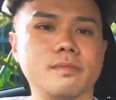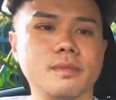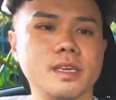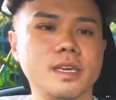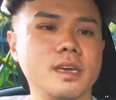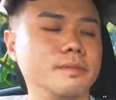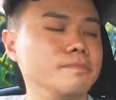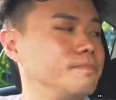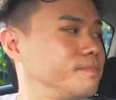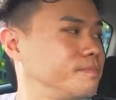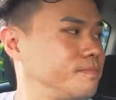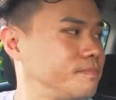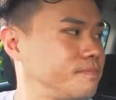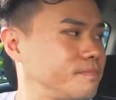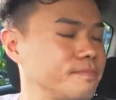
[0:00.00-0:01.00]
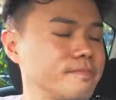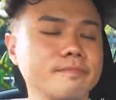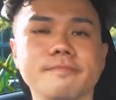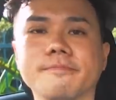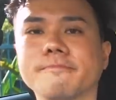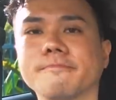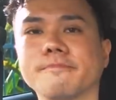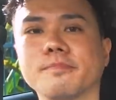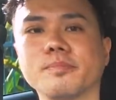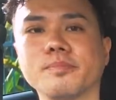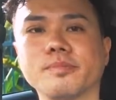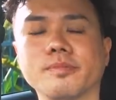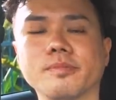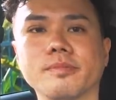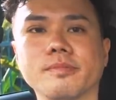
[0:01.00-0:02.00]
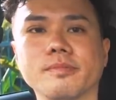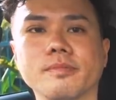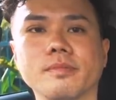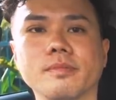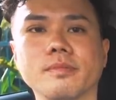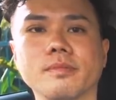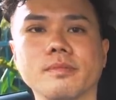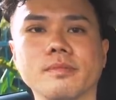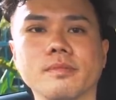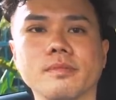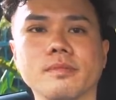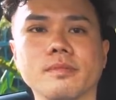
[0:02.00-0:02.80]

(not speaking)